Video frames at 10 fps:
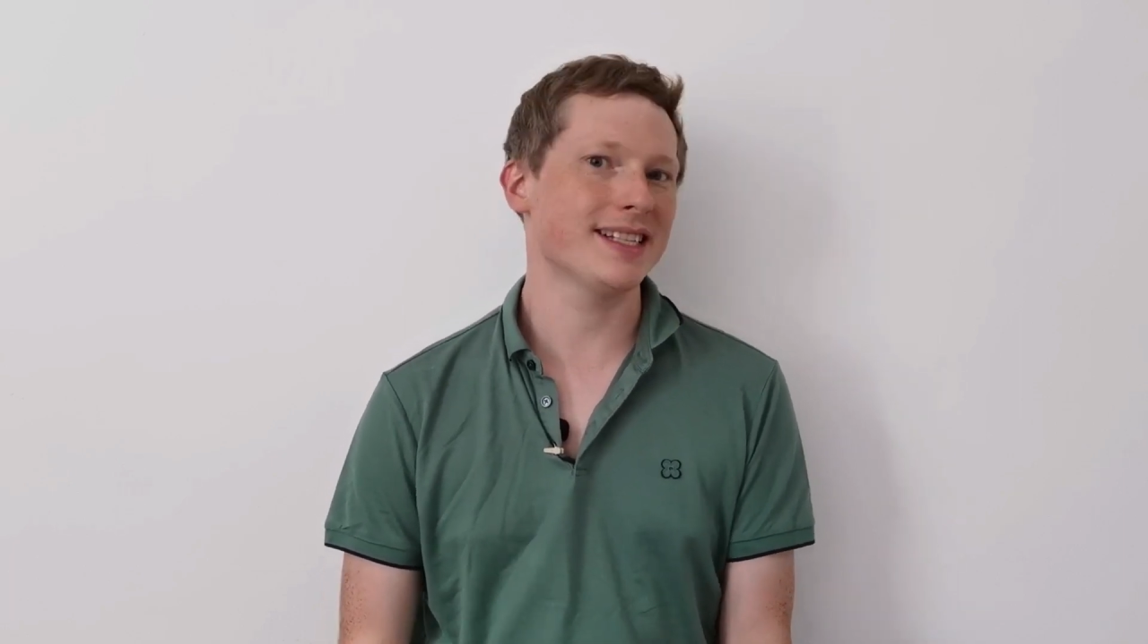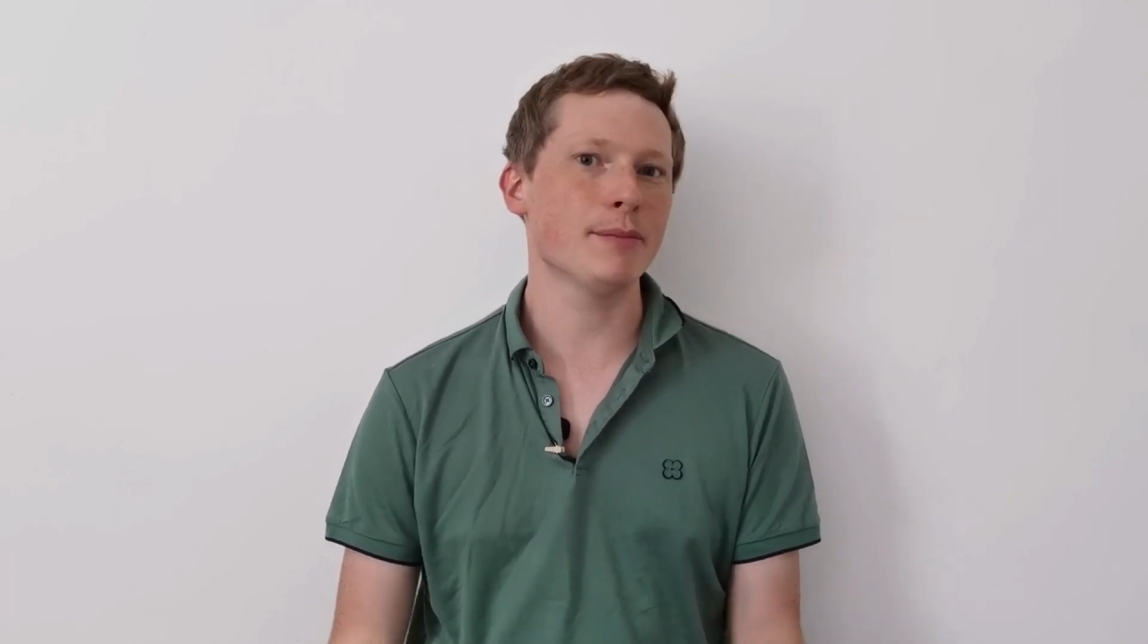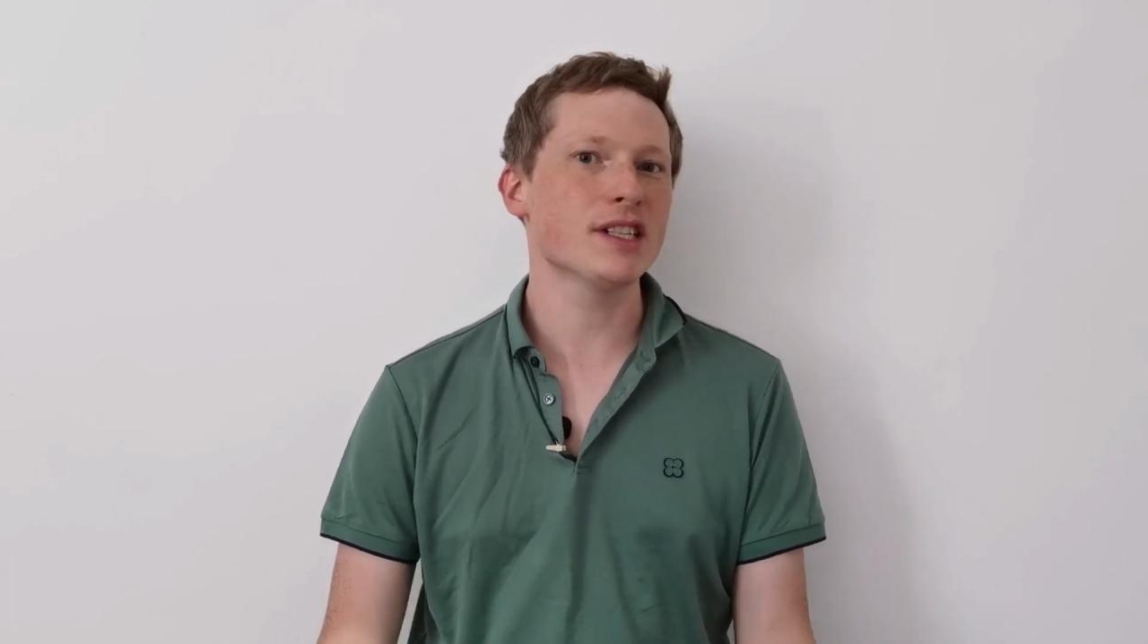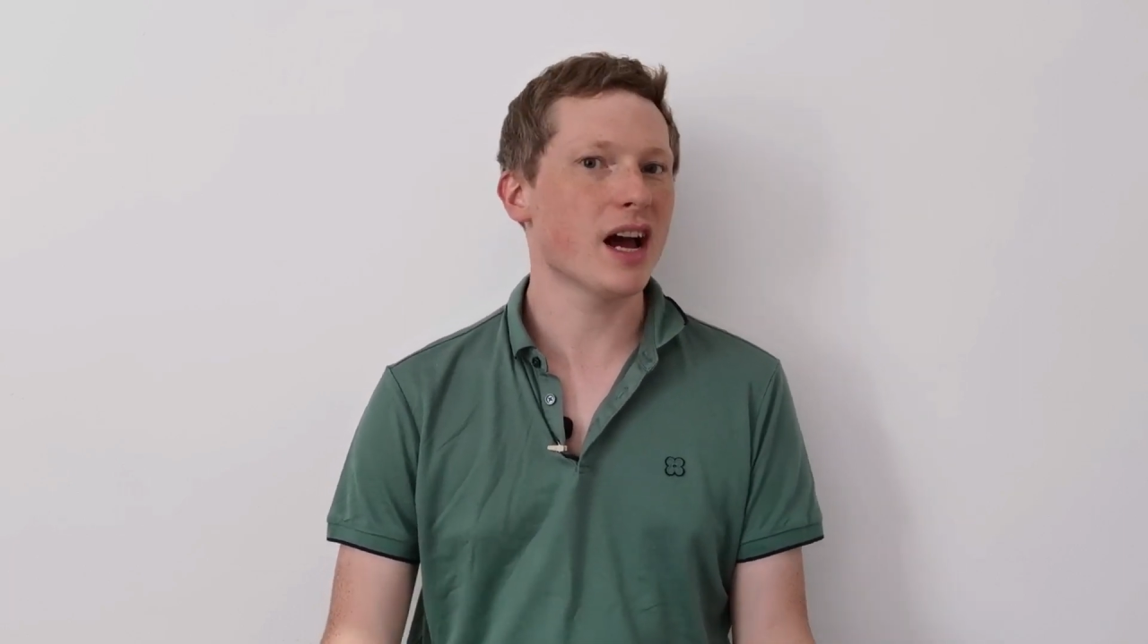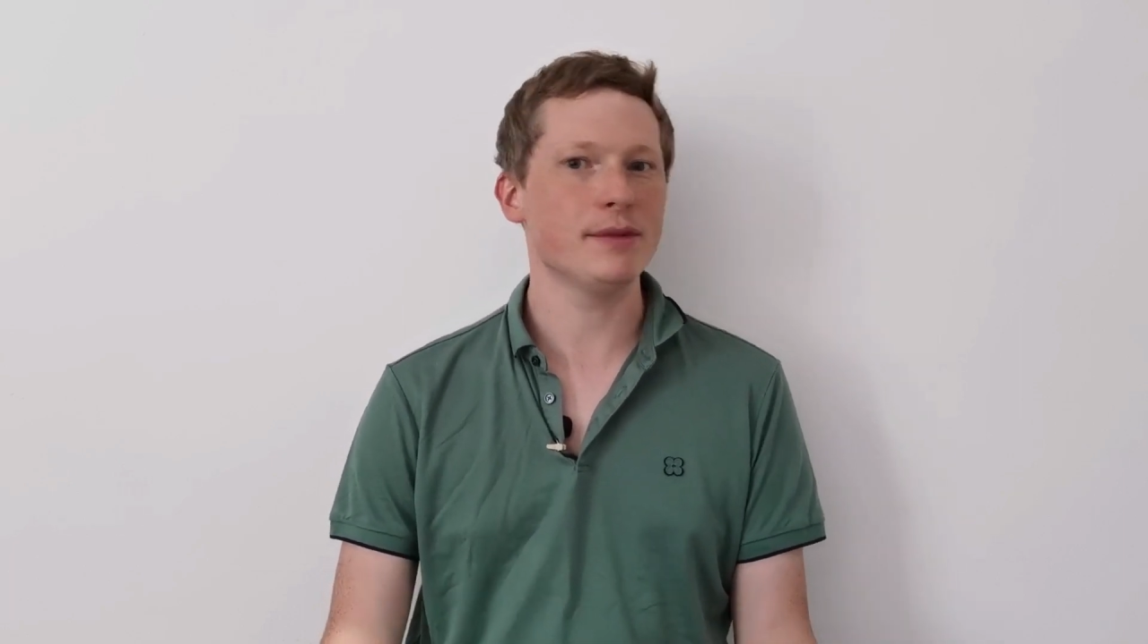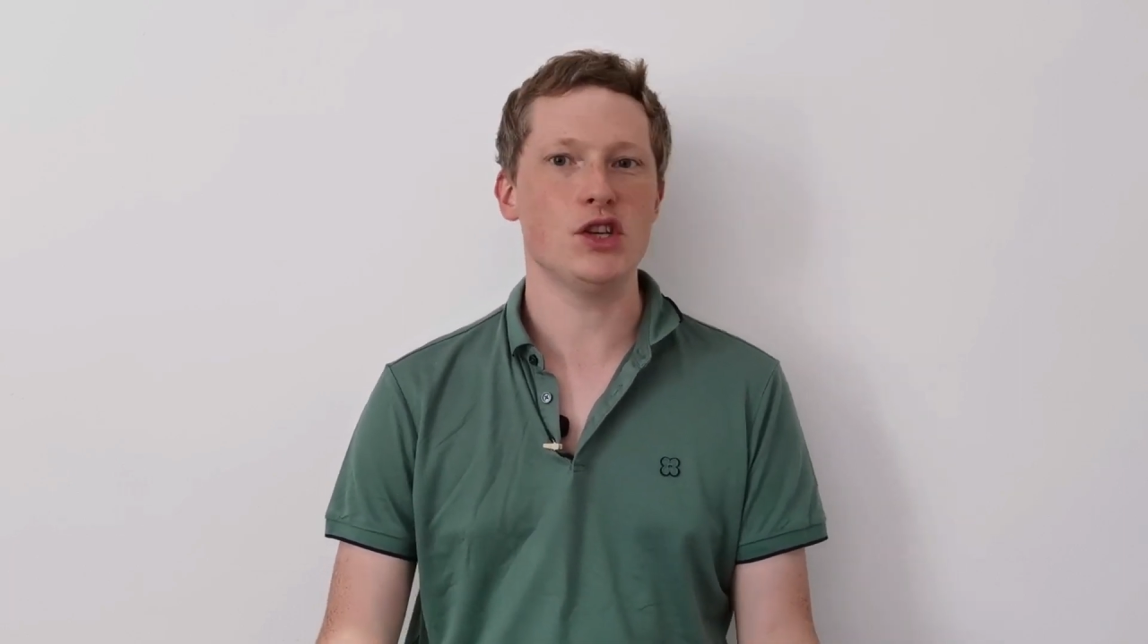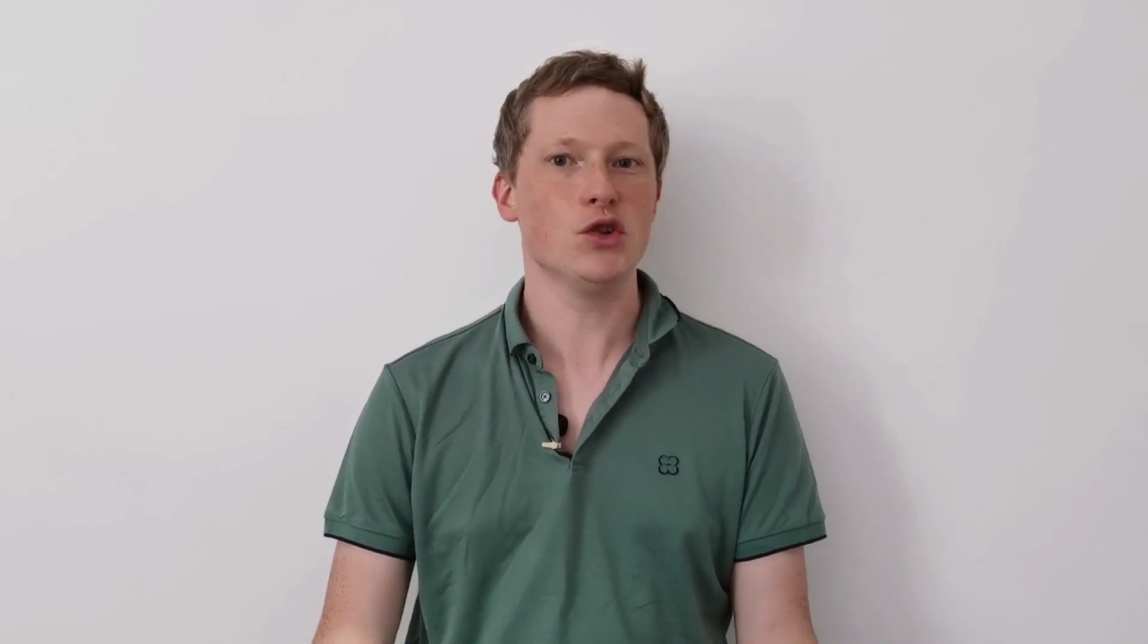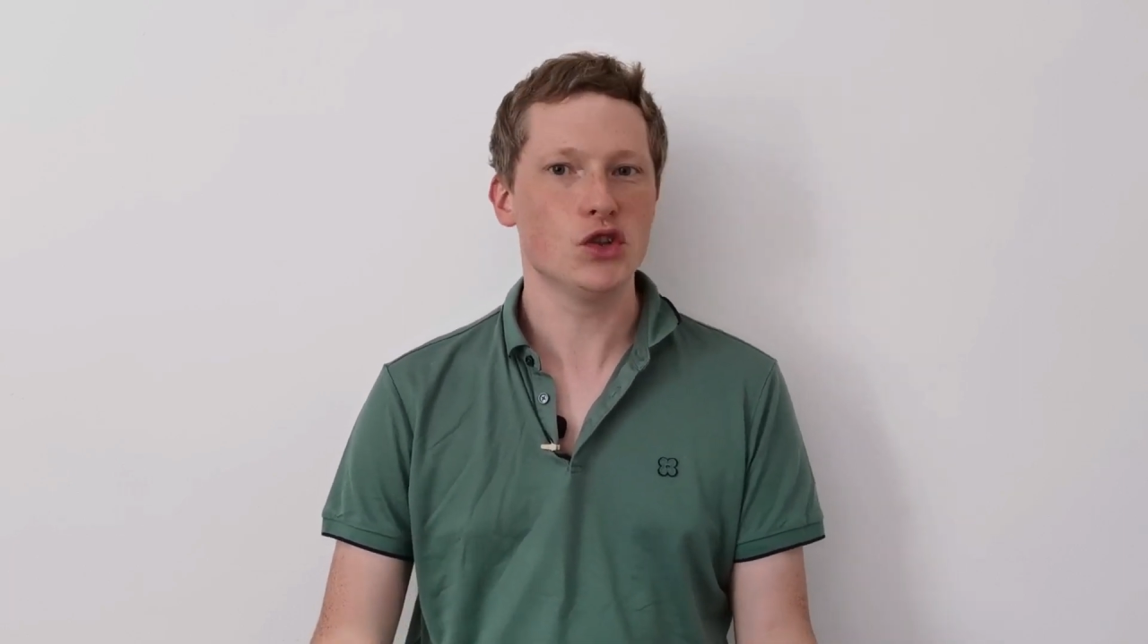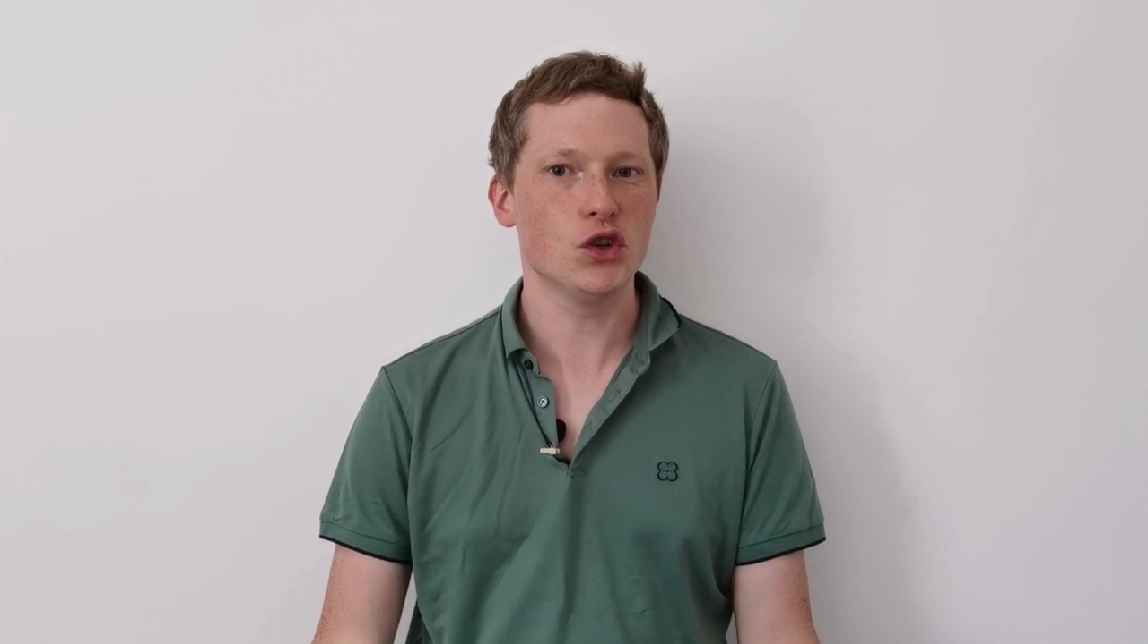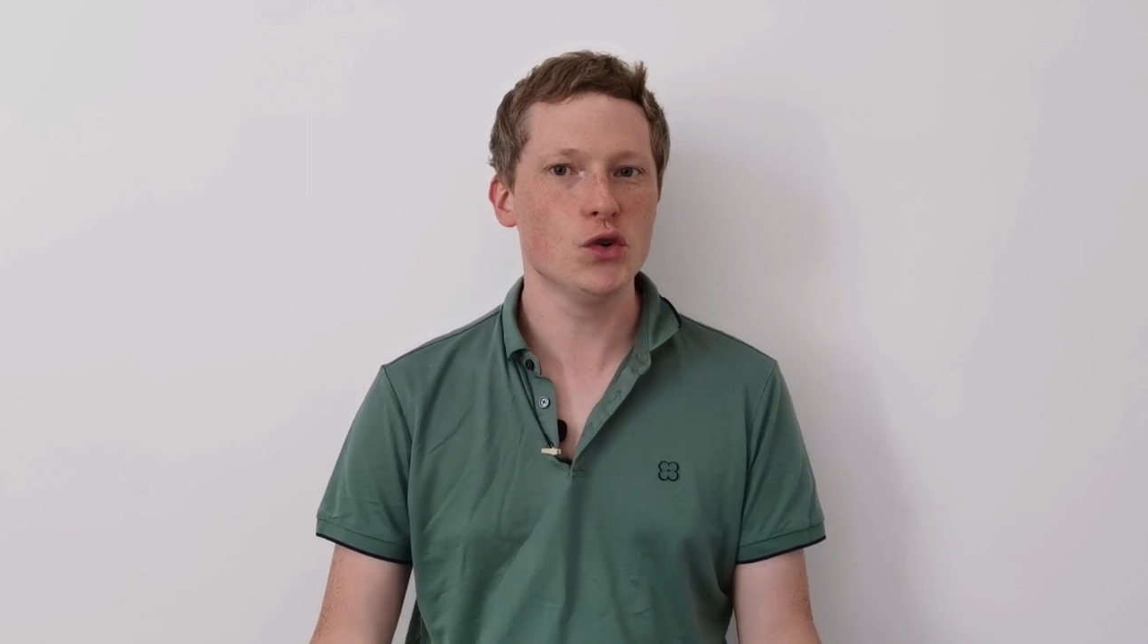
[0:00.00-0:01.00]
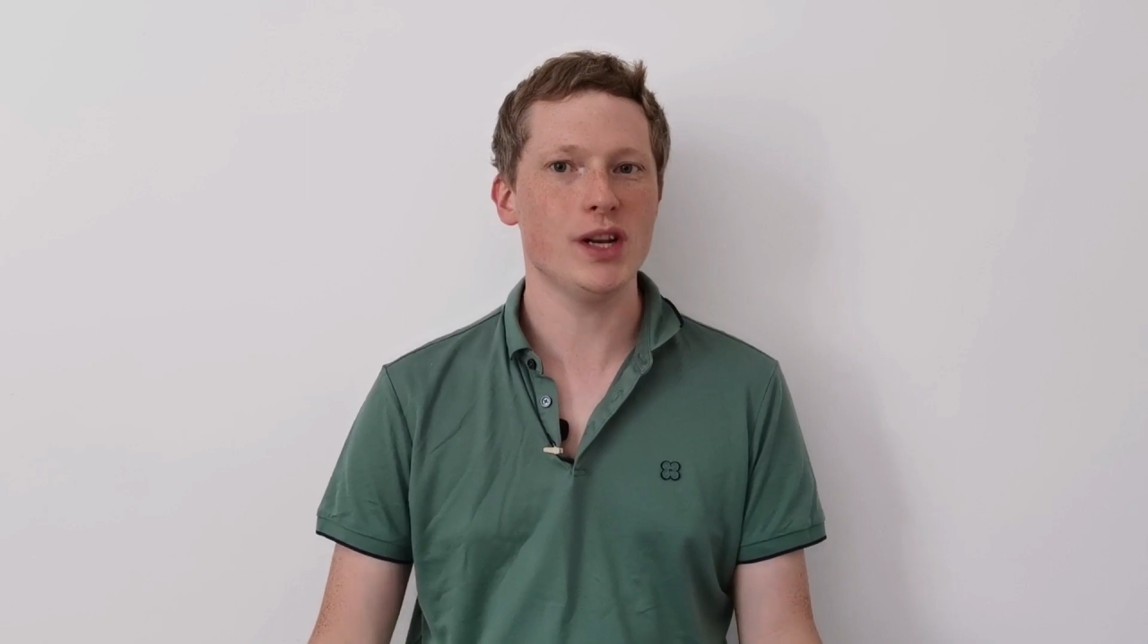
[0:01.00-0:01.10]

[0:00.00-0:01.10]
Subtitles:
sometimes you do